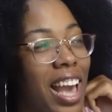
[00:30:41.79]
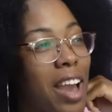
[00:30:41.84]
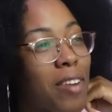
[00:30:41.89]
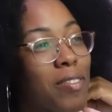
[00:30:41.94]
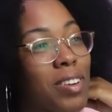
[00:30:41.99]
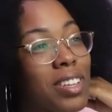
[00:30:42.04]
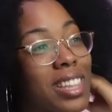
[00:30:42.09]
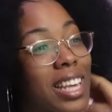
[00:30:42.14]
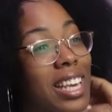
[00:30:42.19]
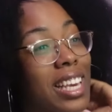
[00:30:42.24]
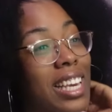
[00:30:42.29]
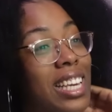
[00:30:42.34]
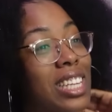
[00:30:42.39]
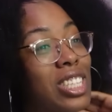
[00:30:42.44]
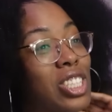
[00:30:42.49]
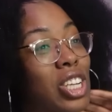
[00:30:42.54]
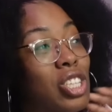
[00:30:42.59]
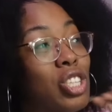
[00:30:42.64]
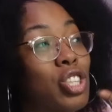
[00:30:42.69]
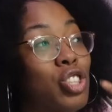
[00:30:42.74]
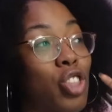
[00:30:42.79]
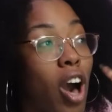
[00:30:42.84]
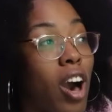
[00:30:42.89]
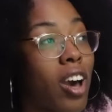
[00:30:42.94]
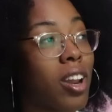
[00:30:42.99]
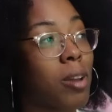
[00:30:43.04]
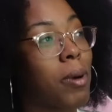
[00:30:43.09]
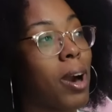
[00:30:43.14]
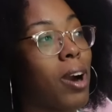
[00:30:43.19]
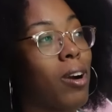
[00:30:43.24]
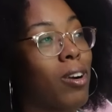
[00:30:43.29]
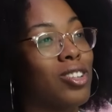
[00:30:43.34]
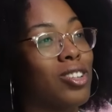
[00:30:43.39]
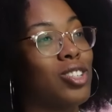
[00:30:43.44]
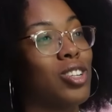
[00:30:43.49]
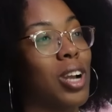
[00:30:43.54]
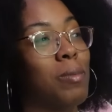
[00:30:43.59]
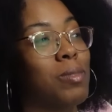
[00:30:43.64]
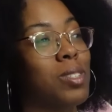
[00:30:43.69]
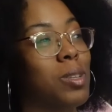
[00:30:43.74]
everything he just thought about or
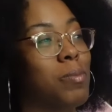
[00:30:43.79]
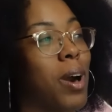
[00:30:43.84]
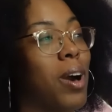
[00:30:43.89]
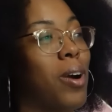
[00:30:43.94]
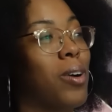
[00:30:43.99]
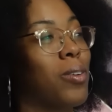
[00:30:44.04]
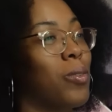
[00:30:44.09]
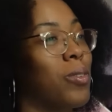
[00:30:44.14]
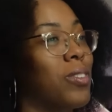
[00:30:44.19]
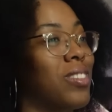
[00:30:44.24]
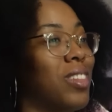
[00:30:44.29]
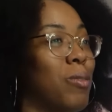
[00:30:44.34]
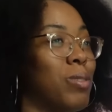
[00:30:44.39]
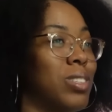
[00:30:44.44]
dreamt about,